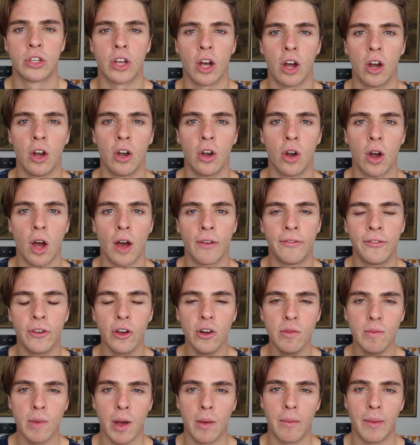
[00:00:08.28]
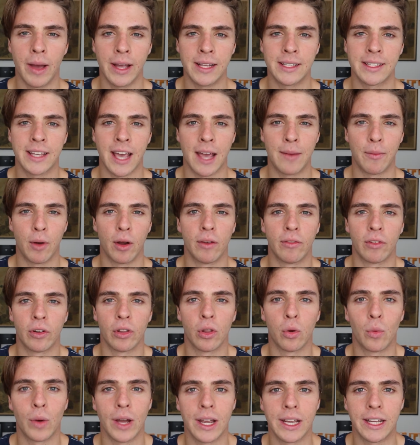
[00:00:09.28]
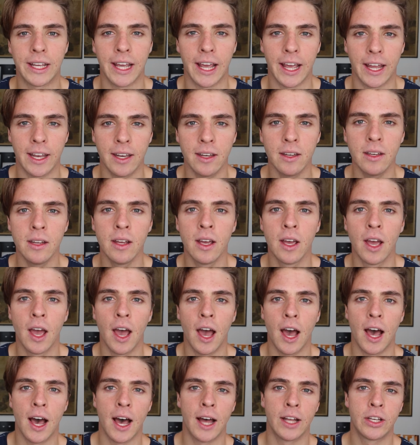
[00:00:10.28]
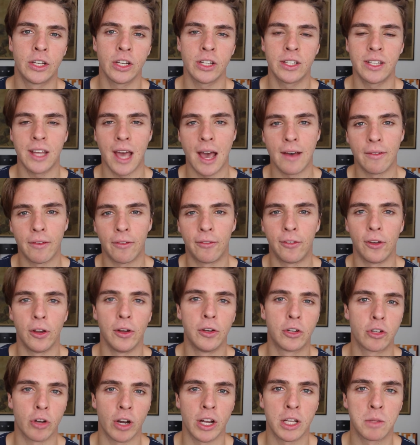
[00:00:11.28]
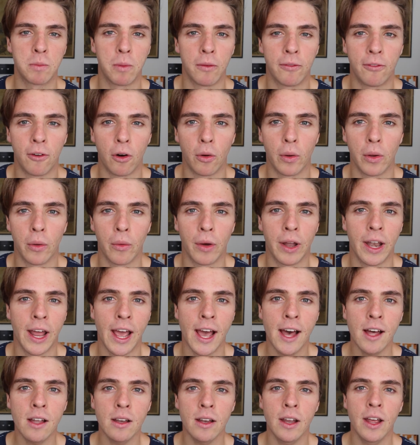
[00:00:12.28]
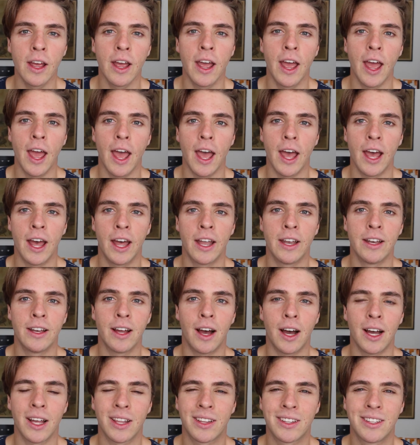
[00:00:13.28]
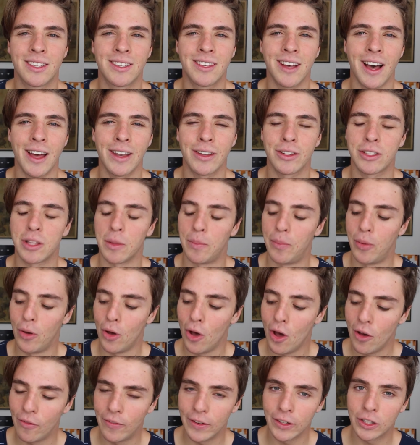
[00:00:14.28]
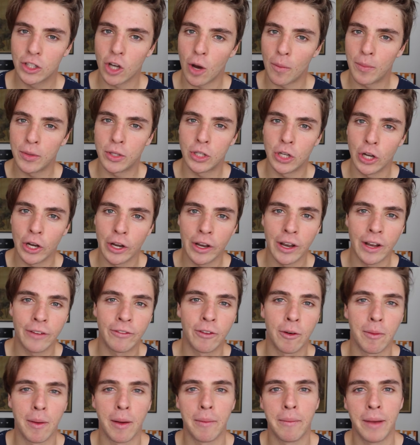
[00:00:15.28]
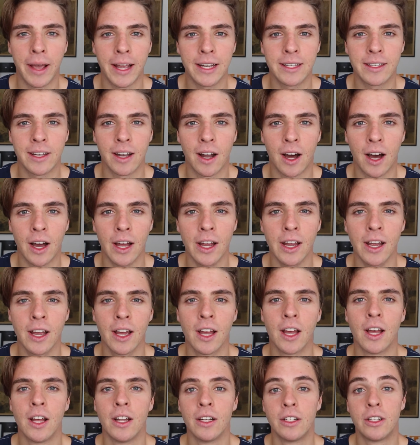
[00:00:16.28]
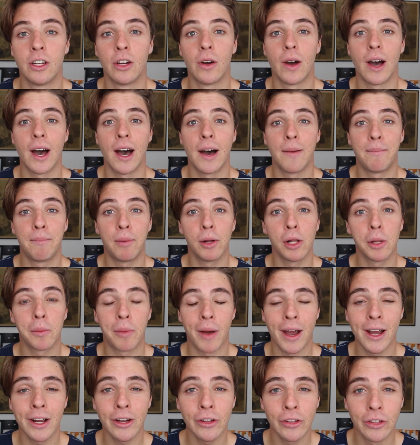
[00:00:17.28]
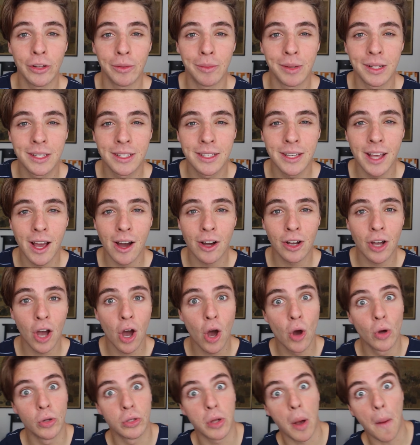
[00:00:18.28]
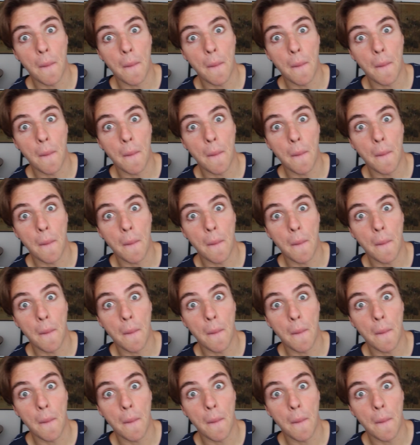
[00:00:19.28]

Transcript: so a few of my mates came over on the weekend uh, just to have a few drinks before we went out and I decided it was the perfect opportunity for my mates and I to uh, pull a prank on them. Let's see how it goes.